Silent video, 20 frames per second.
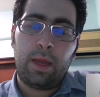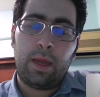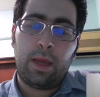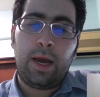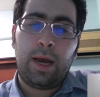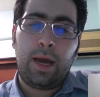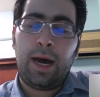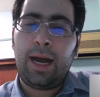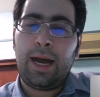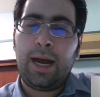
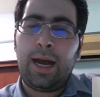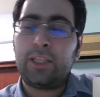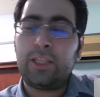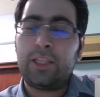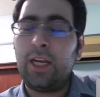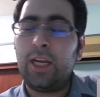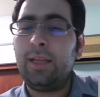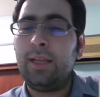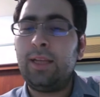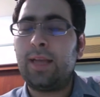
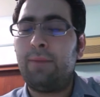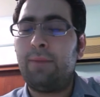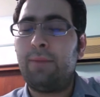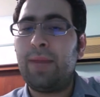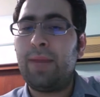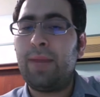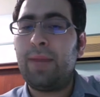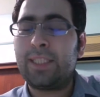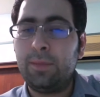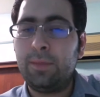Actually, the
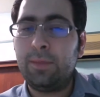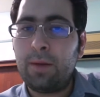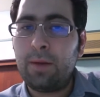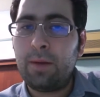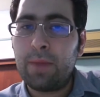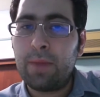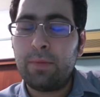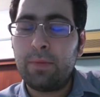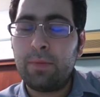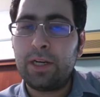
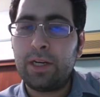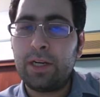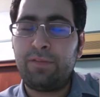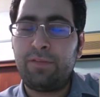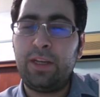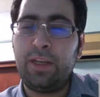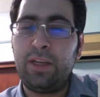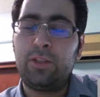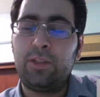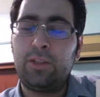maximum memory,
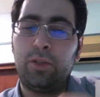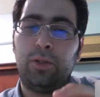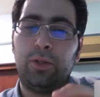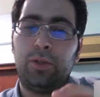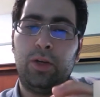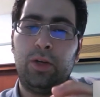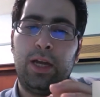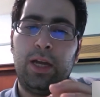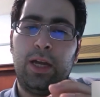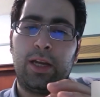we need
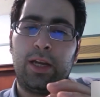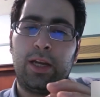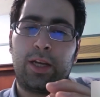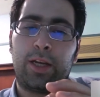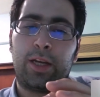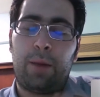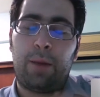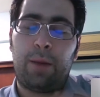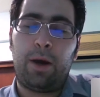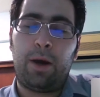to
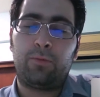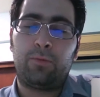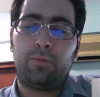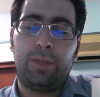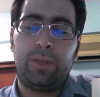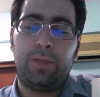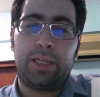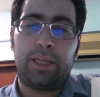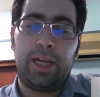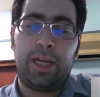come
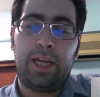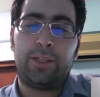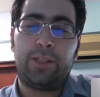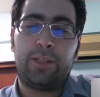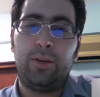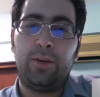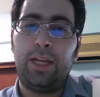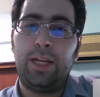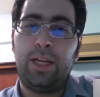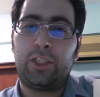out with a
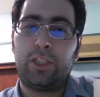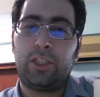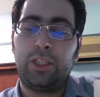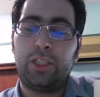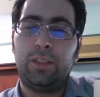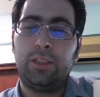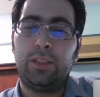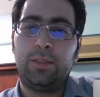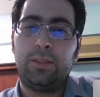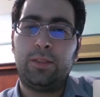
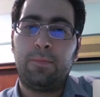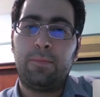calculation,